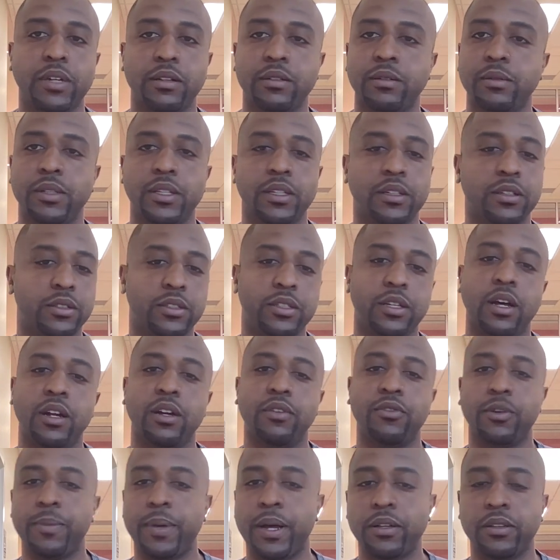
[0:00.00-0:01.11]
I mean, there's a ton
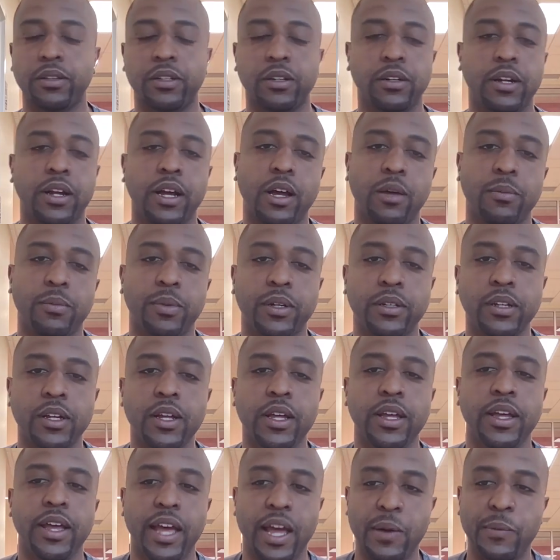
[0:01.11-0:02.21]
of them out there now, but
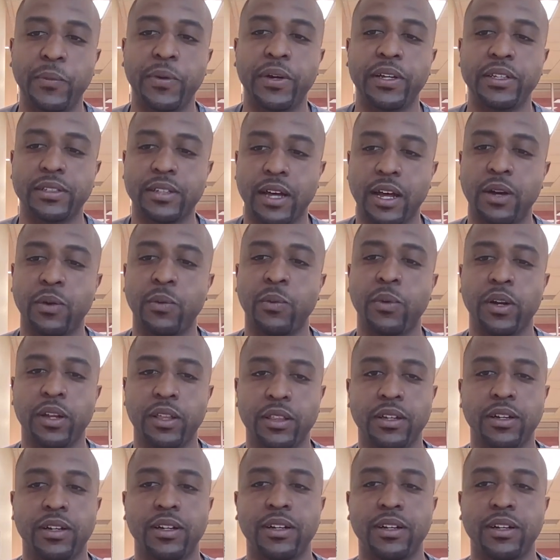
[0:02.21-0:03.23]
Amway's kind of one